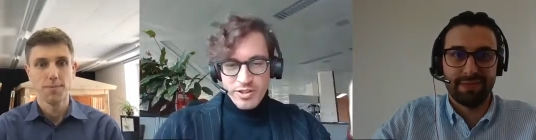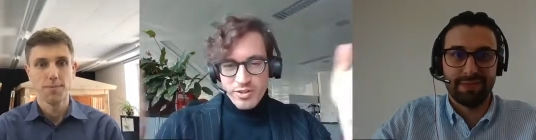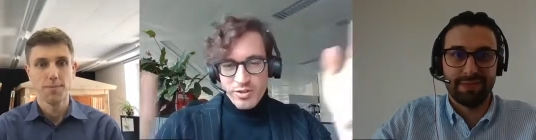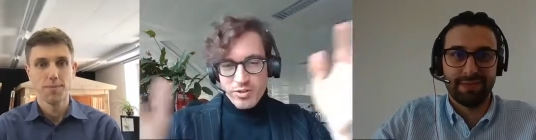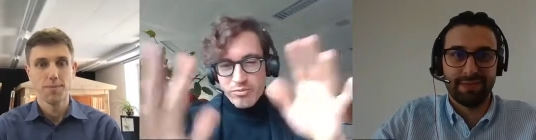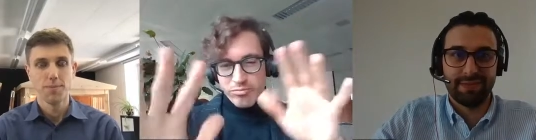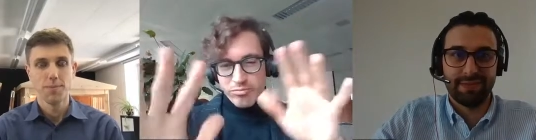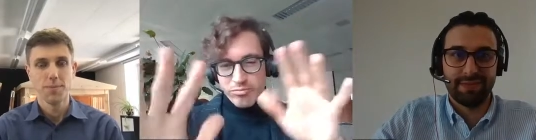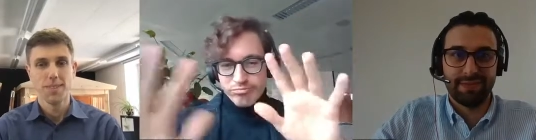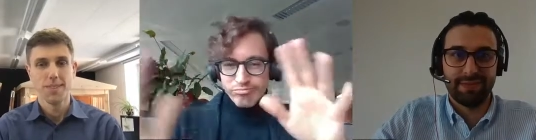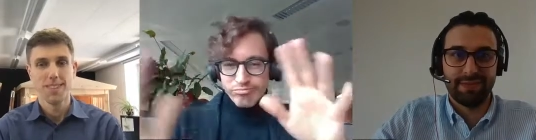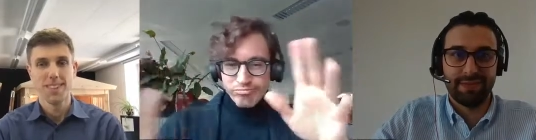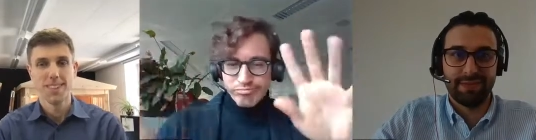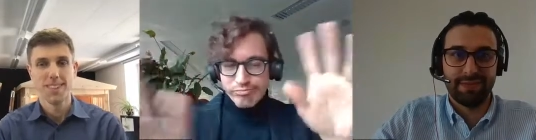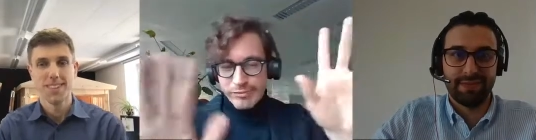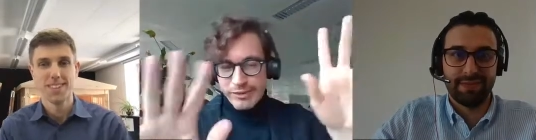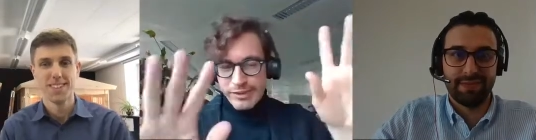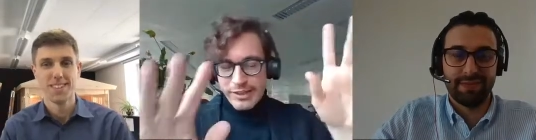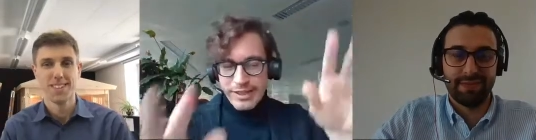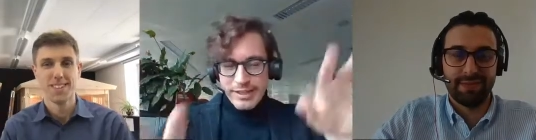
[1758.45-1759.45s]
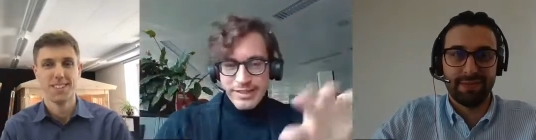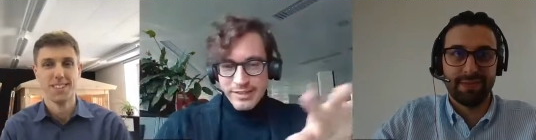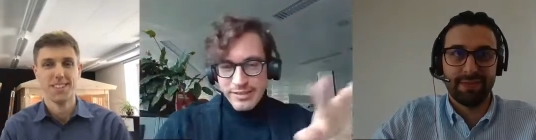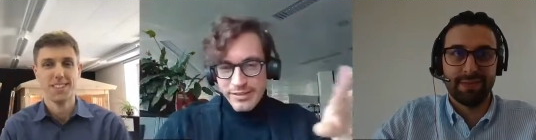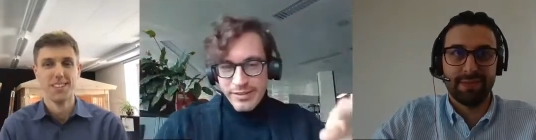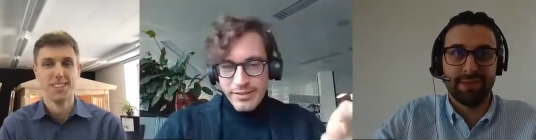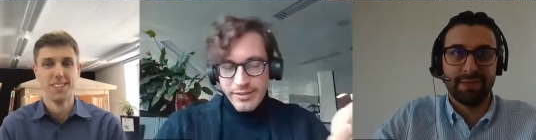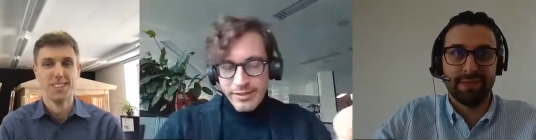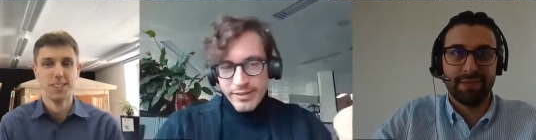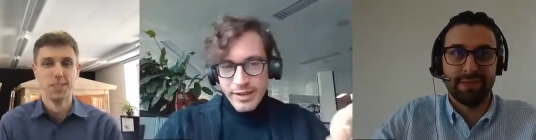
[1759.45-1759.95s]
Speaker 1: So that's
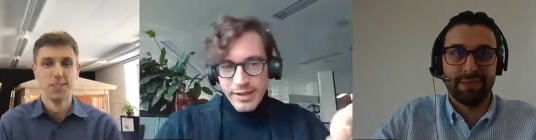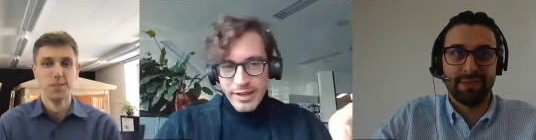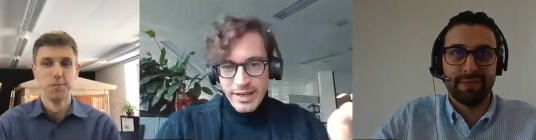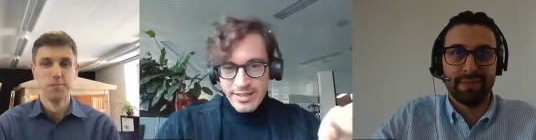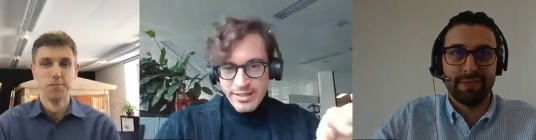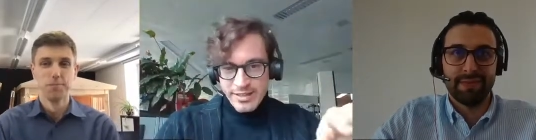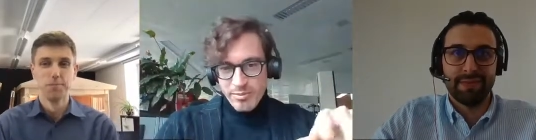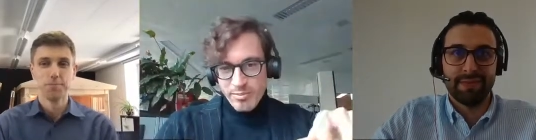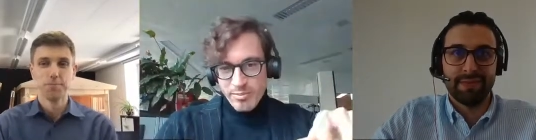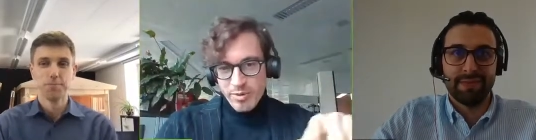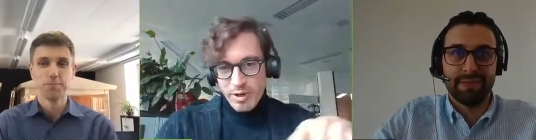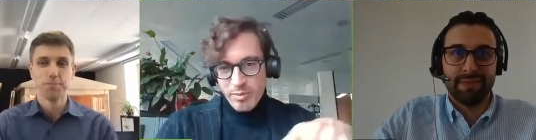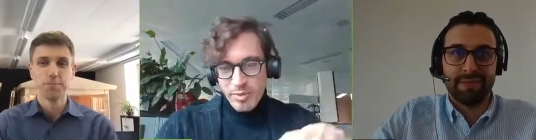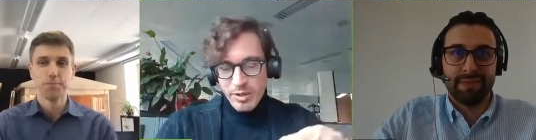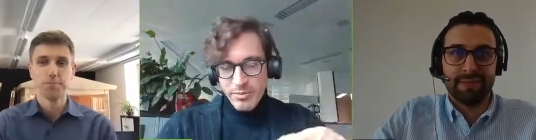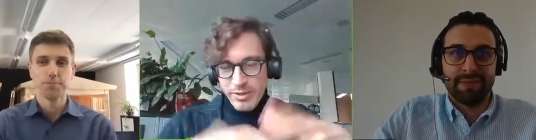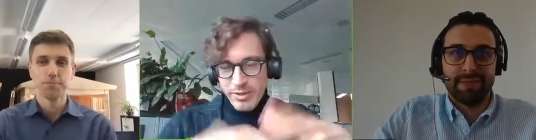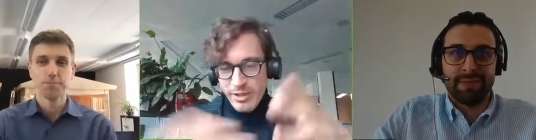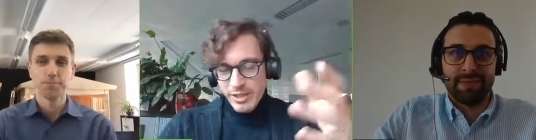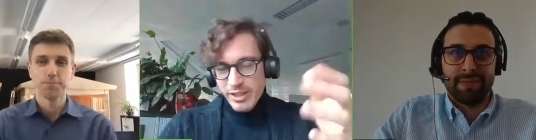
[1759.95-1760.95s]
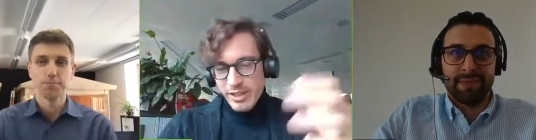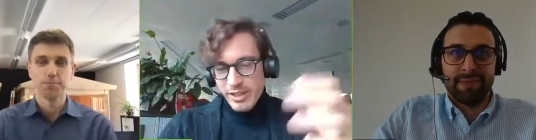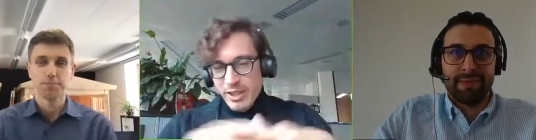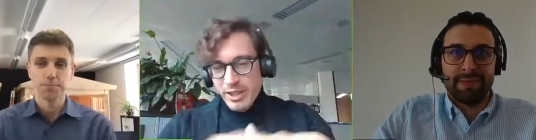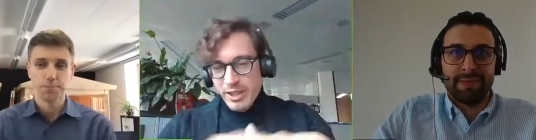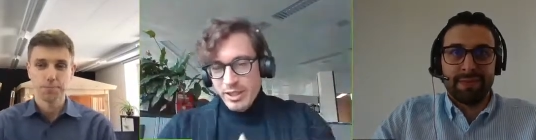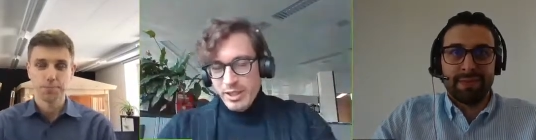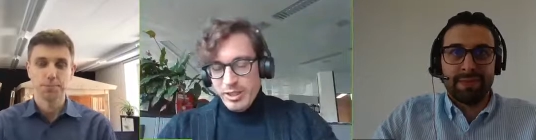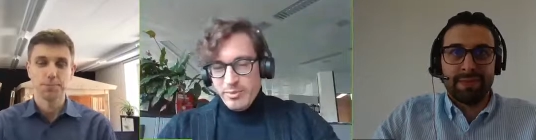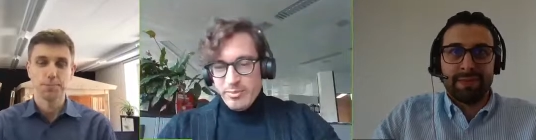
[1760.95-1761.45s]
the lesser problem
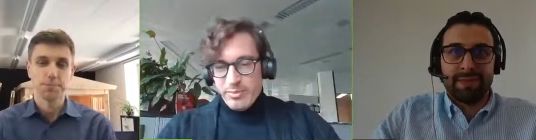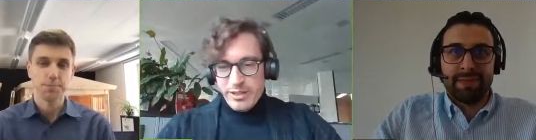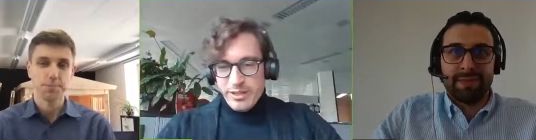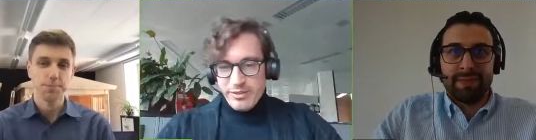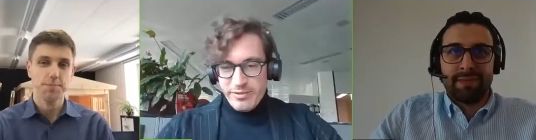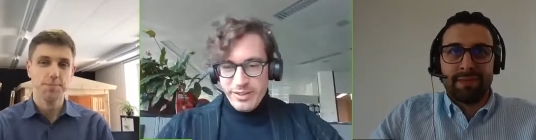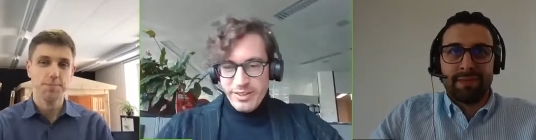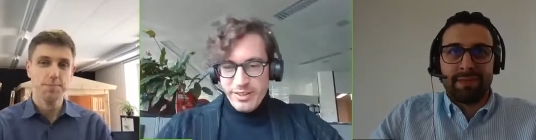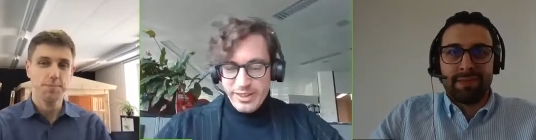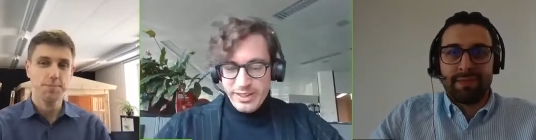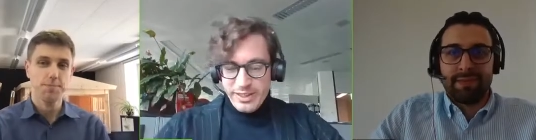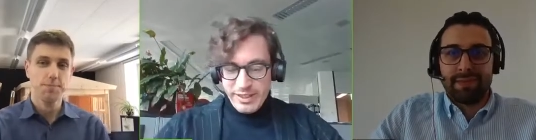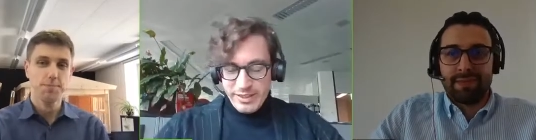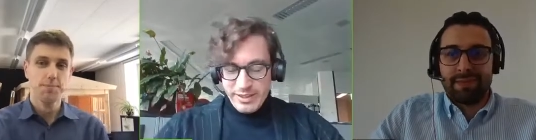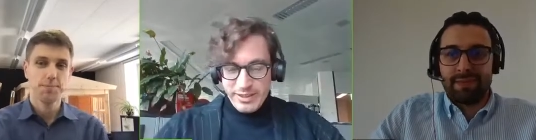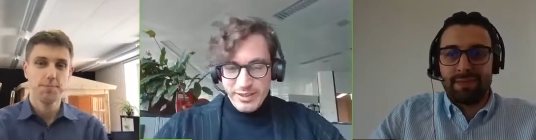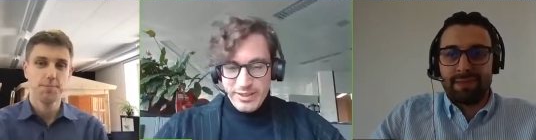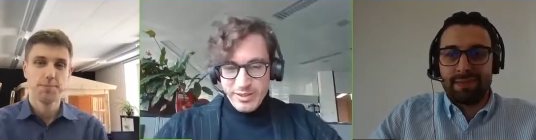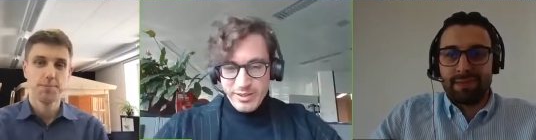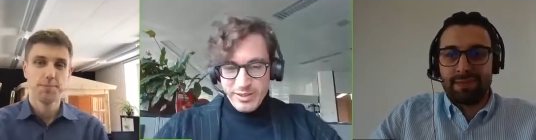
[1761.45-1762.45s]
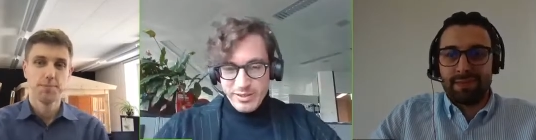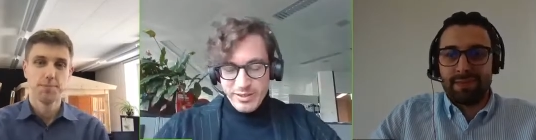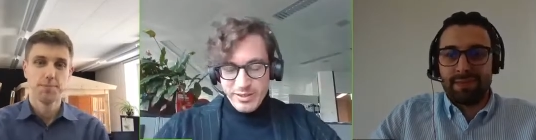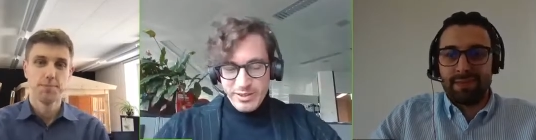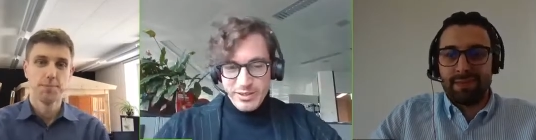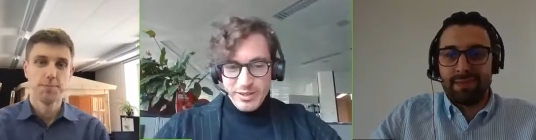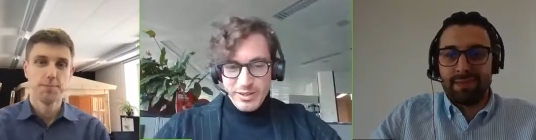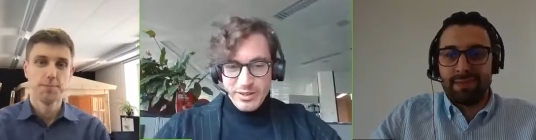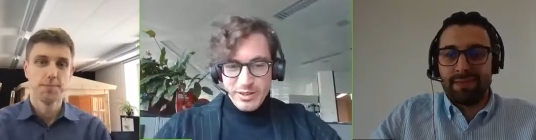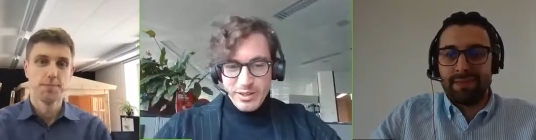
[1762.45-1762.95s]
but I think yeah, the
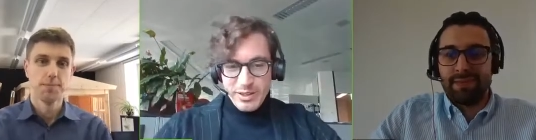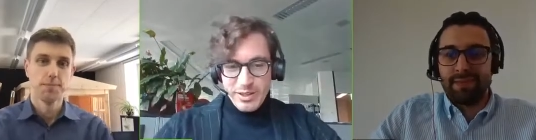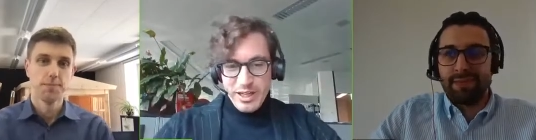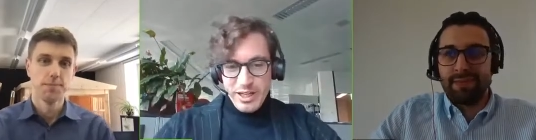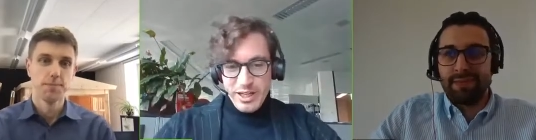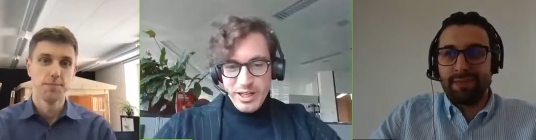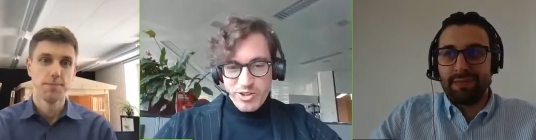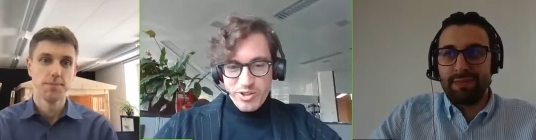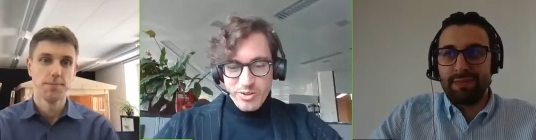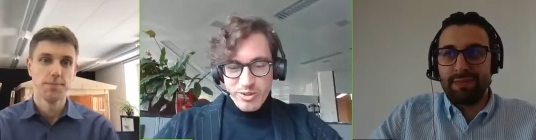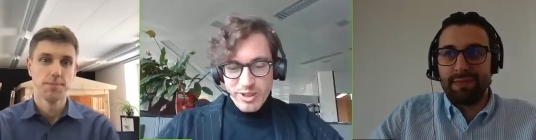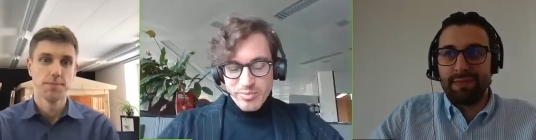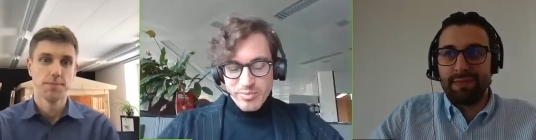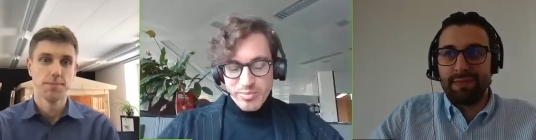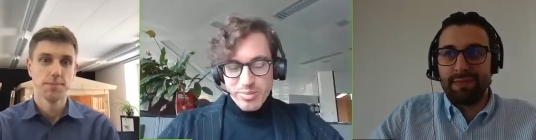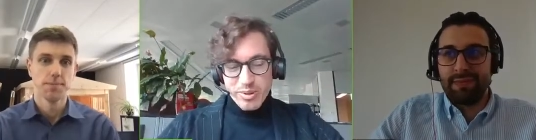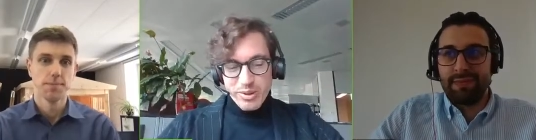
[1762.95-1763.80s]
uh, the cultural and